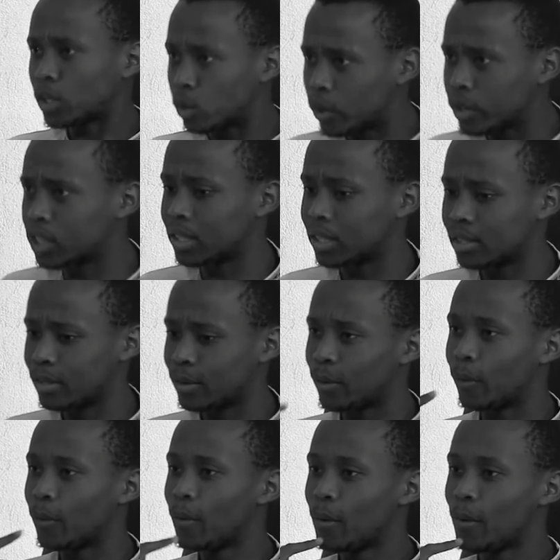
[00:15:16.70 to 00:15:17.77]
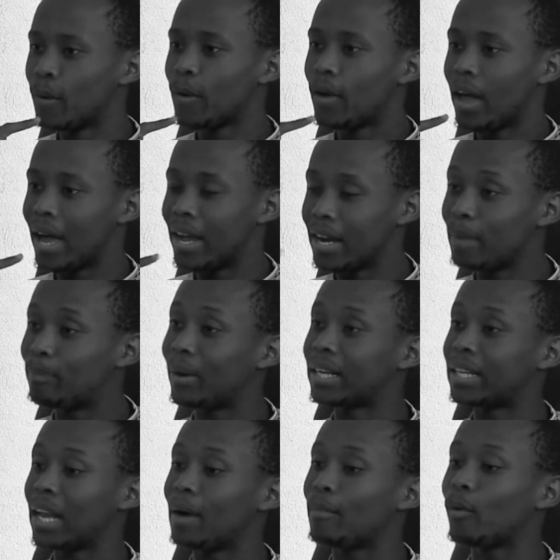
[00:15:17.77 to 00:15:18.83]
ask questions, you know. And if I
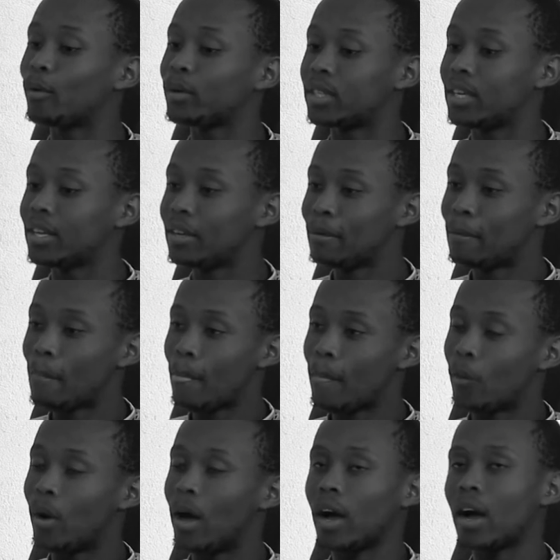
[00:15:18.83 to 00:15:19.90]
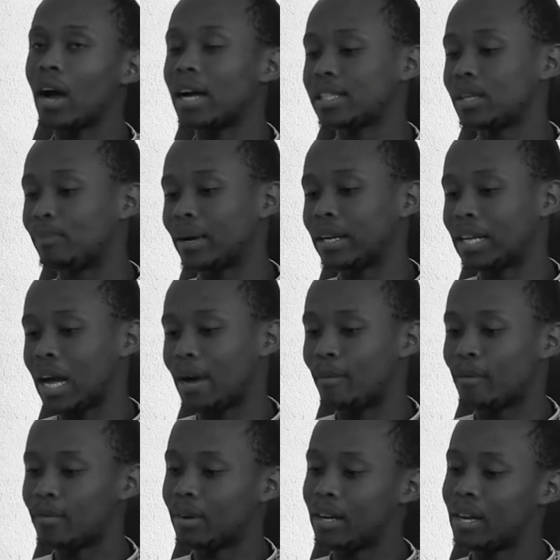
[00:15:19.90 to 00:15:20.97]
love, let me
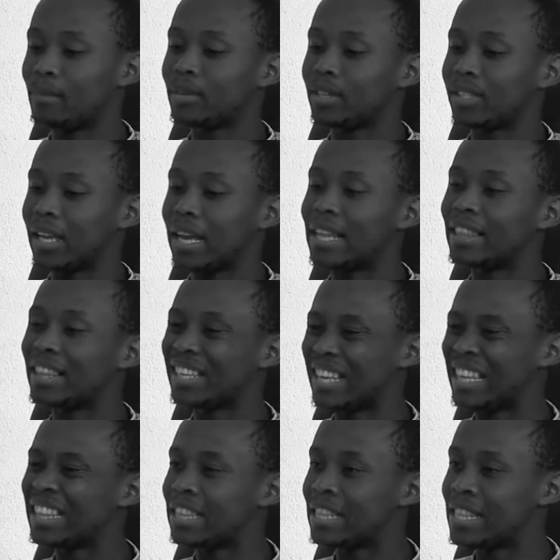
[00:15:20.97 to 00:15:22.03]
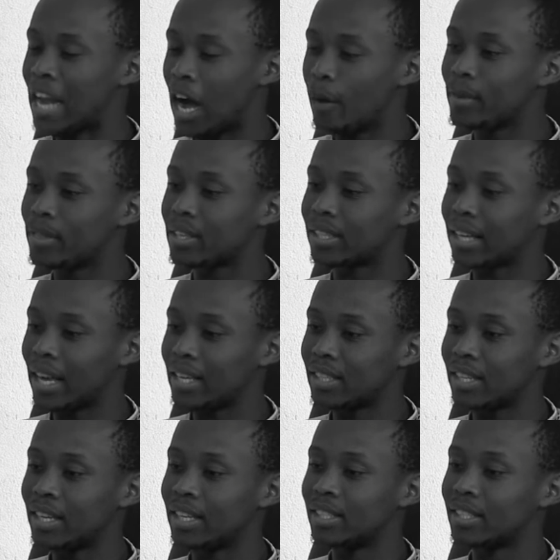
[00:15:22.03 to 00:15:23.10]
just say, in this
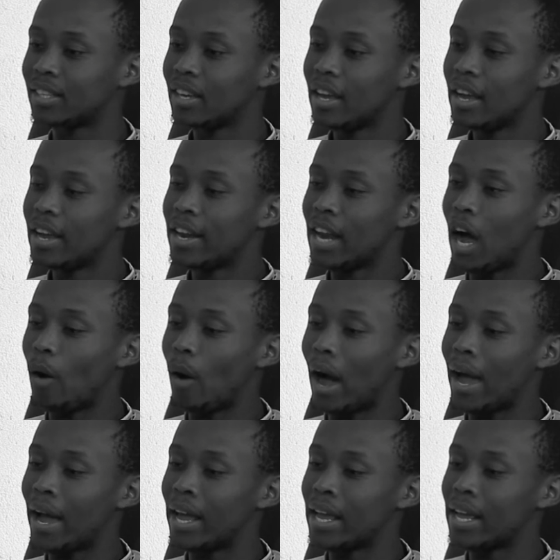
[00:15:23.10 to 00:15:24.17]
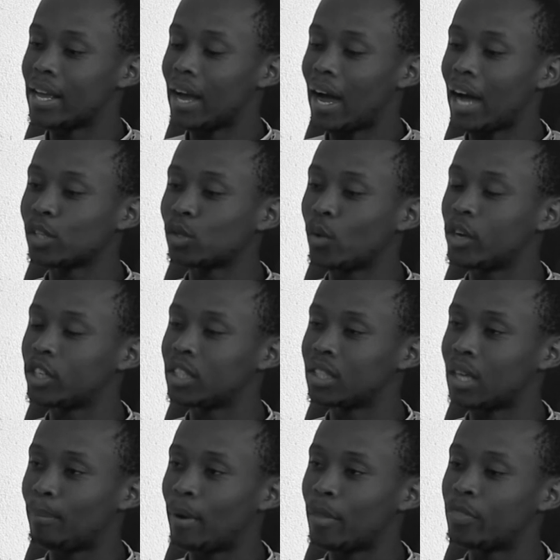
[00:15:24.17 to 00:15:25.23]
case is, now I ask
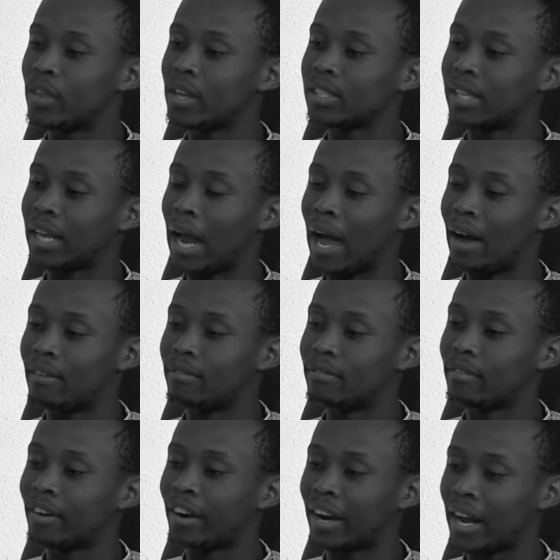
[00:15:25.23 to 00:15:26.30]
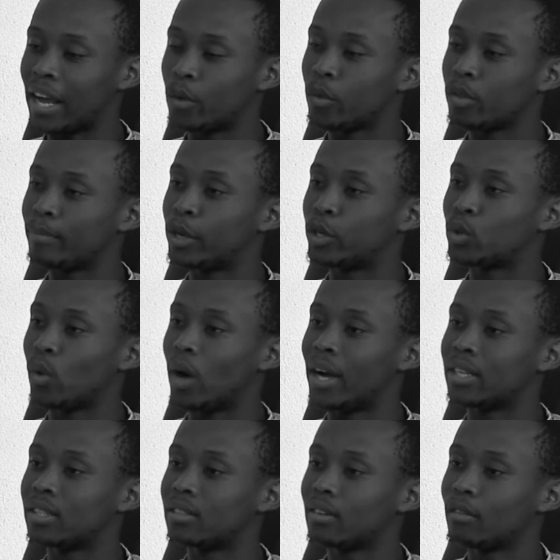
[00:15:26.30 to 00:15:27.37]
questions about things that I've read with my two
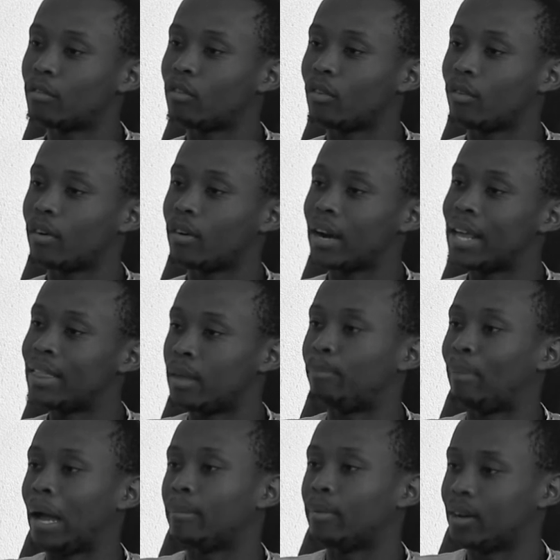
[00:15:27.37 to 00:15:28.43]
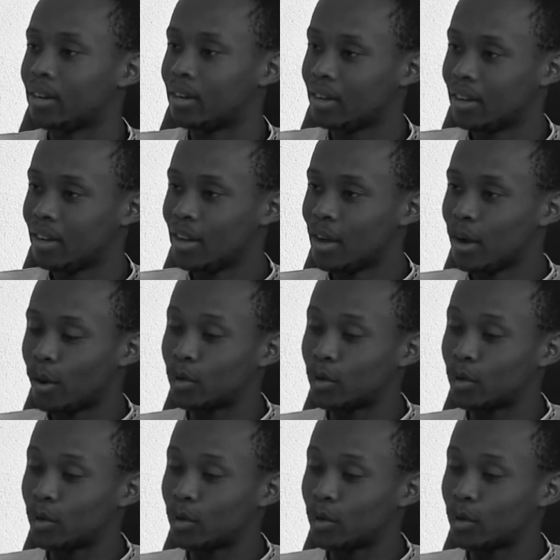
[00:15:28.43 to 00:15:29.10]
eyes in the Bible. Sure.